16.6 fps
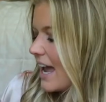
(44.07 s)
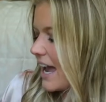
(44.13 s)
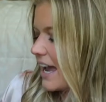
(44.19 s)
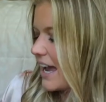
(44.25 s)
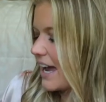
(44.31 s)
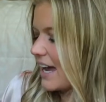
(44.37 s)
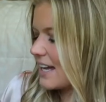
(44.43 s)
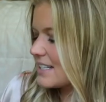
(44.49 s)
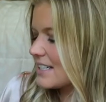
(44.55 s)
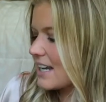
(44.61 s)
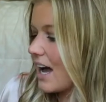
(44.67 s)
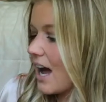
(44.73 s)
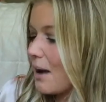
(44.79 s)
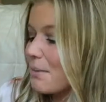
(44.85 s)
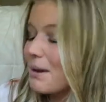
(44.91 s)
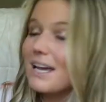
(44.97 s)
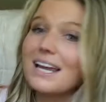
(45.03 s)
and
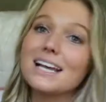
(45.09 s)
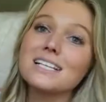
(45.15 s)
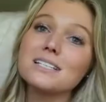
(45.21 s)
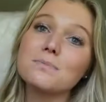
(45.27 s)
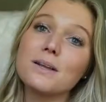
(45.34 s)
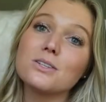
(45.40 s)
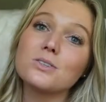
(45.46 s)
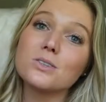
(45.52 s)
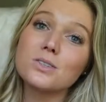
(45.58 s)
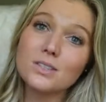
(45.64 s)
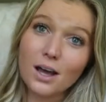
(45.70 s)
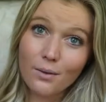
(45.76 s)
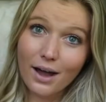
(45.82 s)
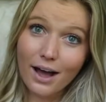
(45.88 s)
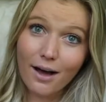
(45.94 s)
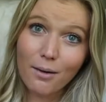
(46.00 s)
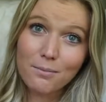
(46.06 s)
um, it has been
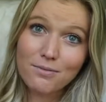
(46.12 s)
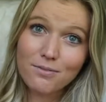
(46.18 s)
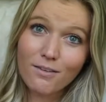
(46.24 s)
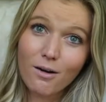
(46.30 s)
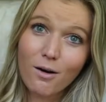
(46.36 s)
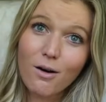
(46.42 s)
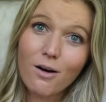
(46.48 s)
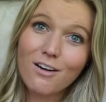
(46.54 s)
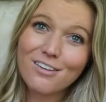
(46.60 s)
so helpful